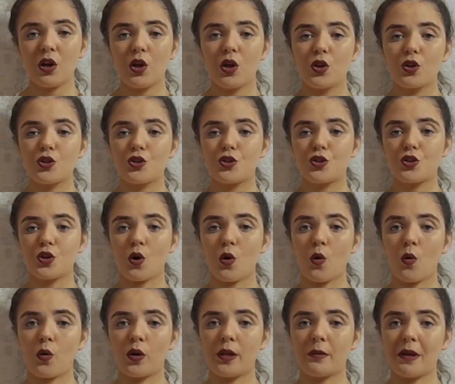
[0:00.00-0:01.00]

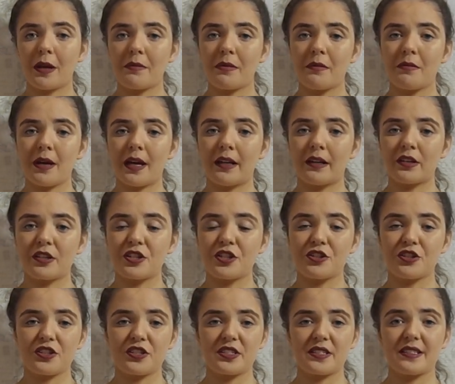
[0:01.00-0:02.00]
So you might be better to
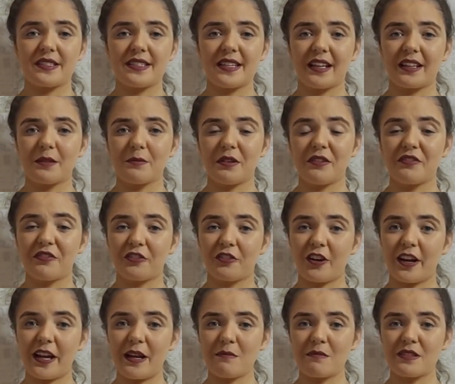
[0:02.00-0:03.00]
just take them in
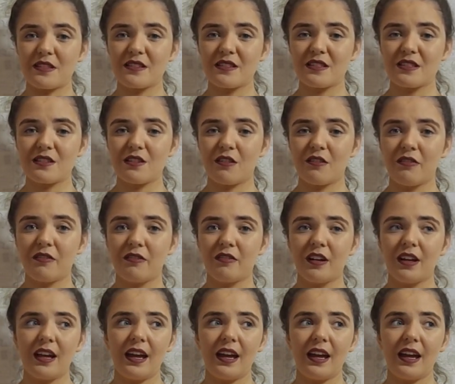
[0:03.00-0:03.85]
frames and stuff